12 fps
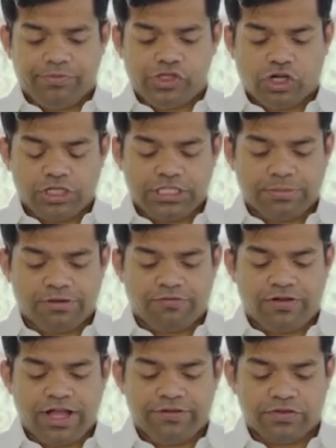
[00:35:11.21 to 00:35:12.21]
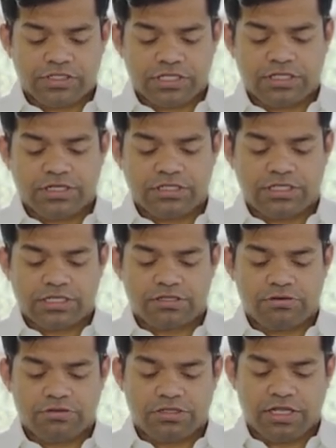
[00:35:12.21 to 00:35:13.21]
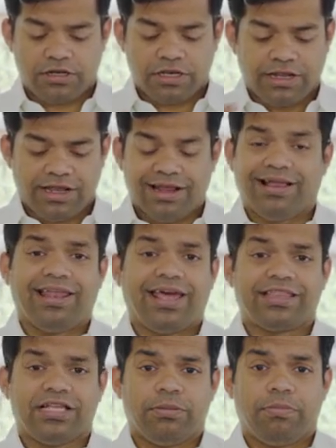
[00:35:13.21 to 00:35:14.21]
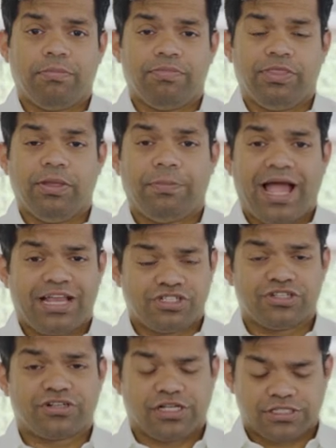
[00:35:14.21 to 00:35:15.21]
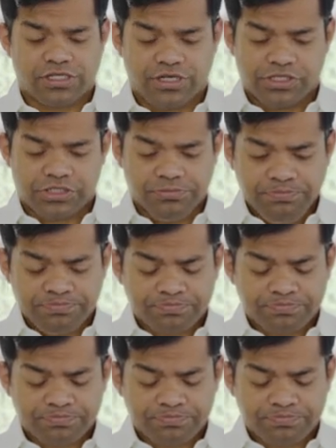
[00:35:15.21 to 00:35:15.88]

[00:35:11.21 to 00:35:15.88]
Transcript: John chapter five, verses thirty-six through thirty-nine. I like the, the Passion Translation.